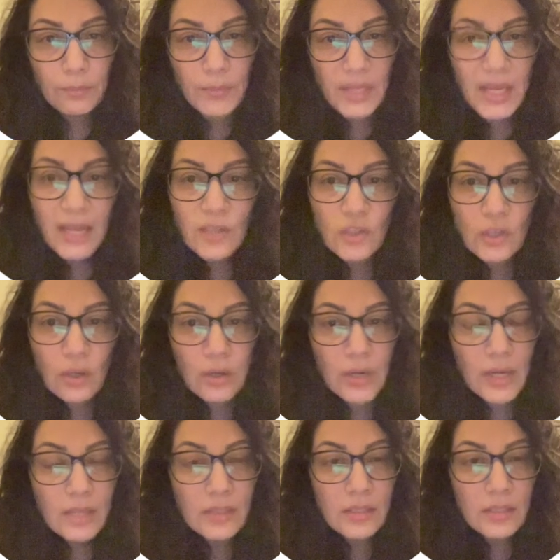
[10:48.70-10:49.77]

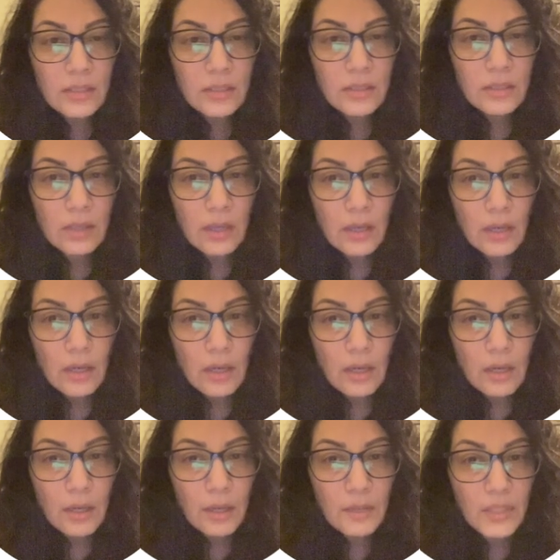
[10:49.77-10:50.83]
BHRS
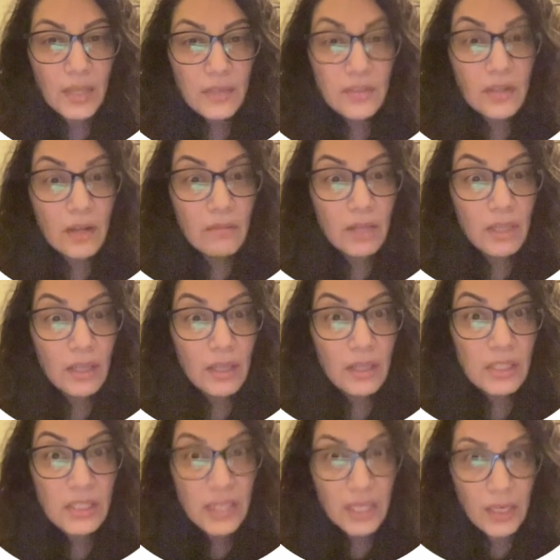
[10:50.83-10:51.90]
does have a lot
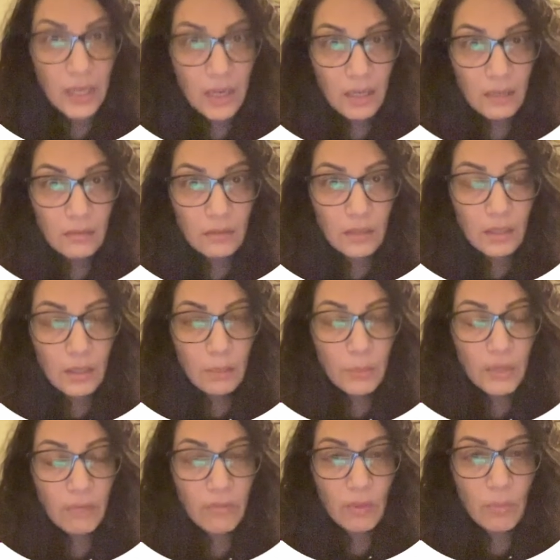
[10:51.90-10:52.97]
of data
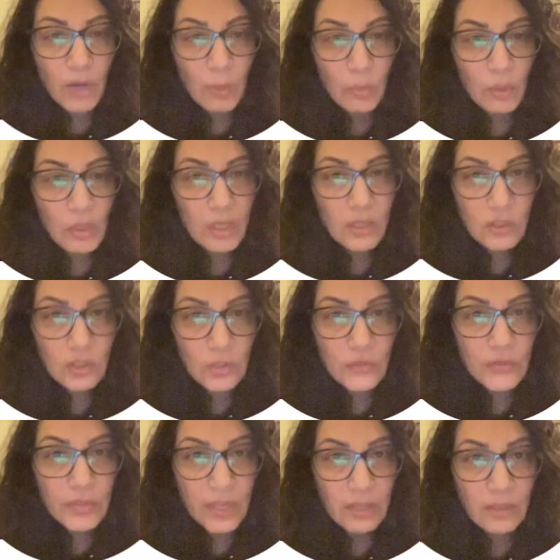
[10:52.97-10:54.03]
of the
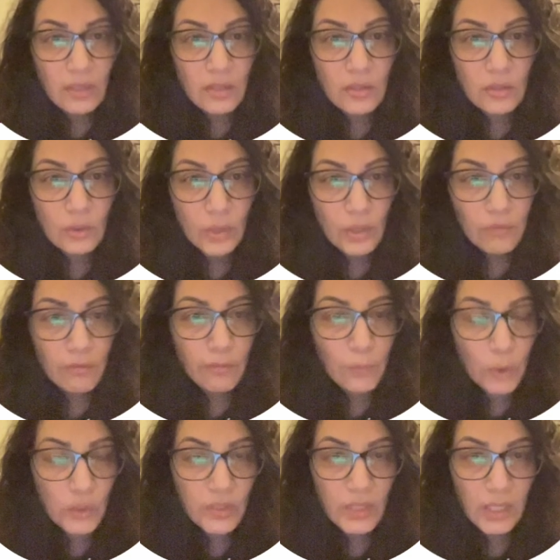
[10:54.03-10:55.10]
populations that they serve.
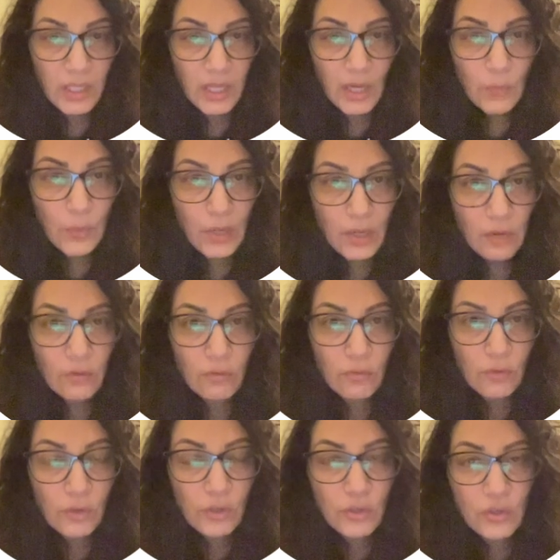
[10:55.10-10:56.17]
Merced County,
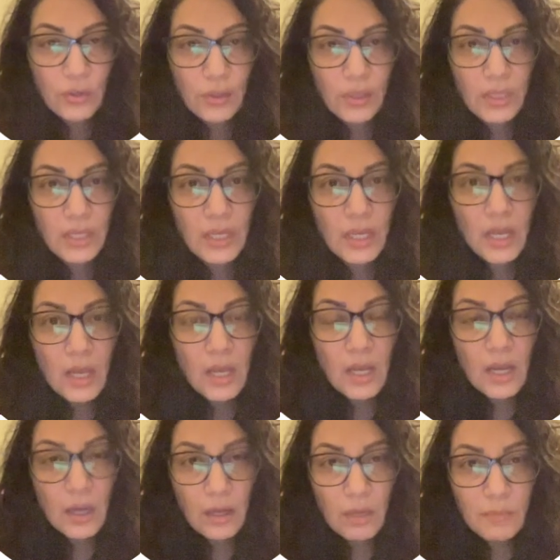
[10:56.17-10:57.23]
unfortunately,
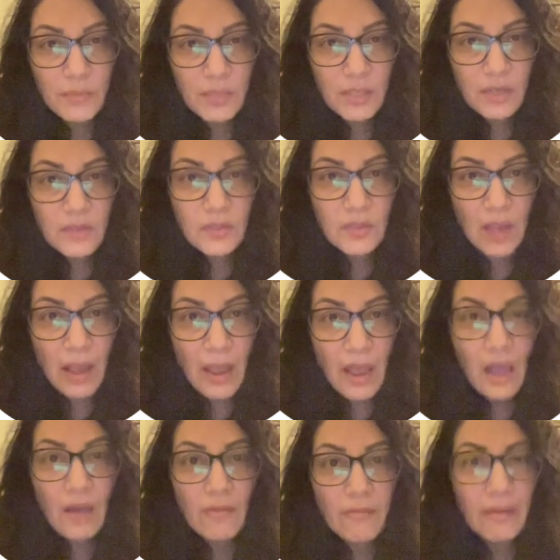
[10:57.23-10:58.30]
does
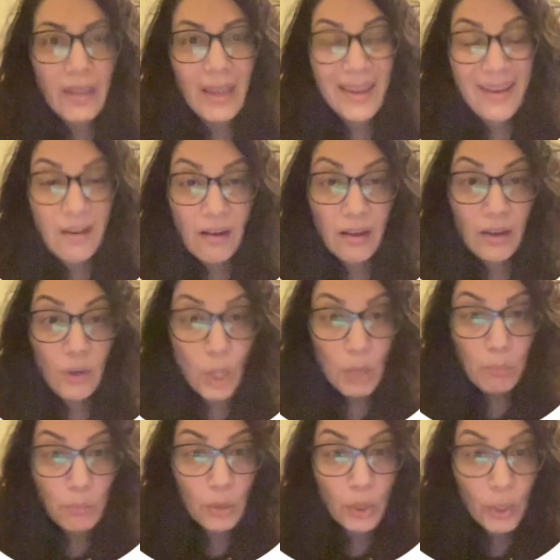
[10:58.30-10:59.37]
have a high
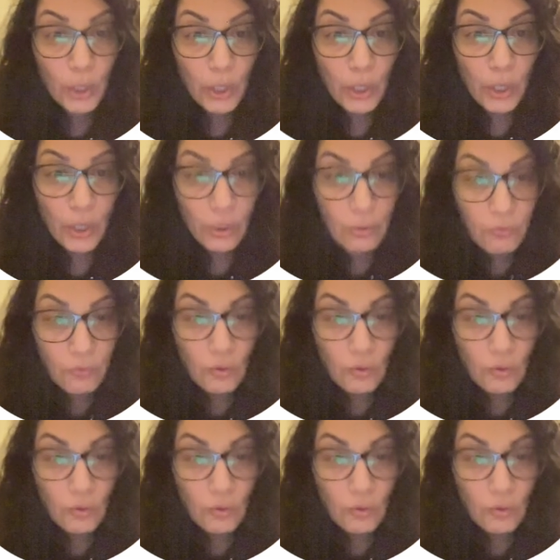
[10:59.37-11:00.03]
number of